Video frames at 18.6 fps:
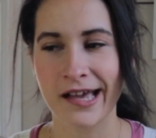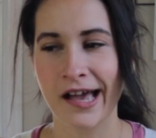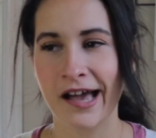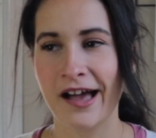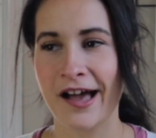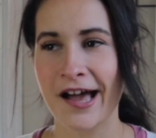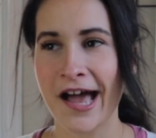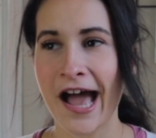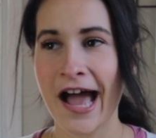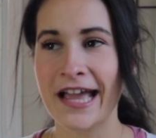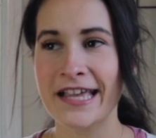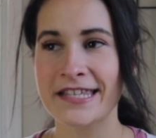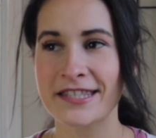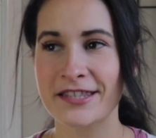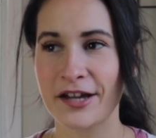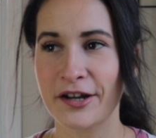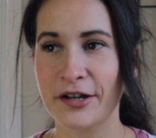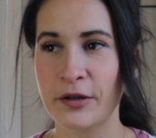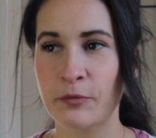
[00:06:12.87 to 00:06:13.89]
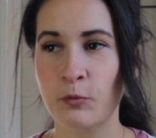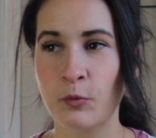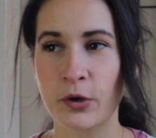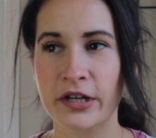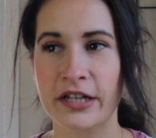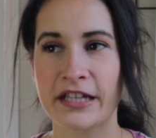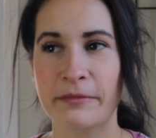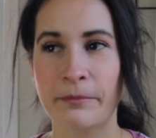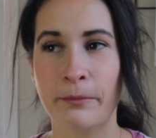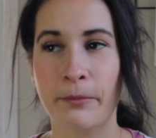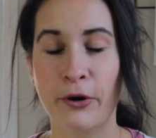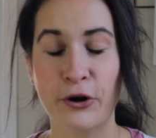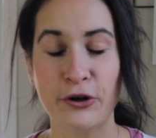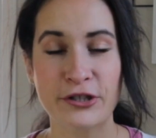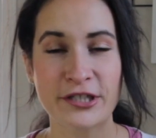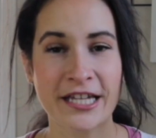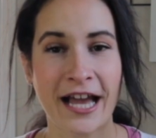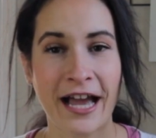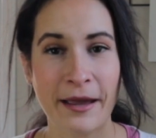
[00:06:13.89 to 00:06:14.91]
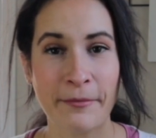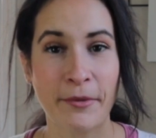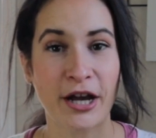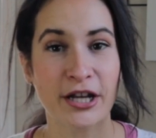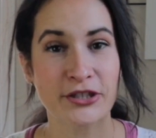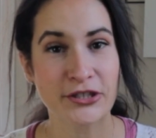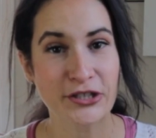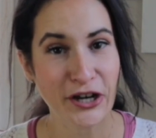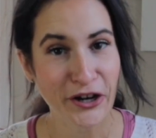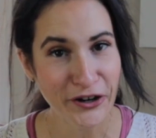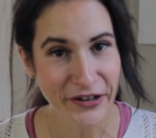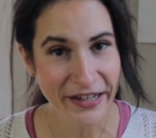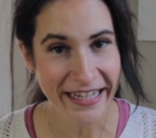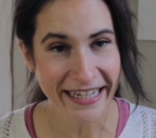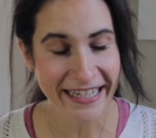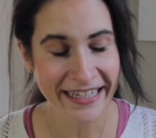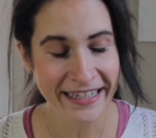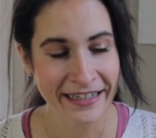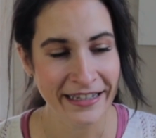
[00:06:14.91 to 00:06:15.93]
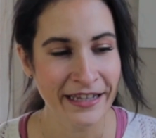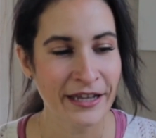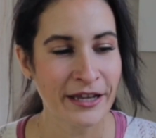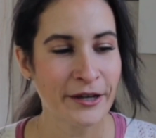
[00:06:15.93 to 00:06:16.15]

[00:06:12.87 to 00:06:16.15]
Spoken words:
I started working part-time at Target,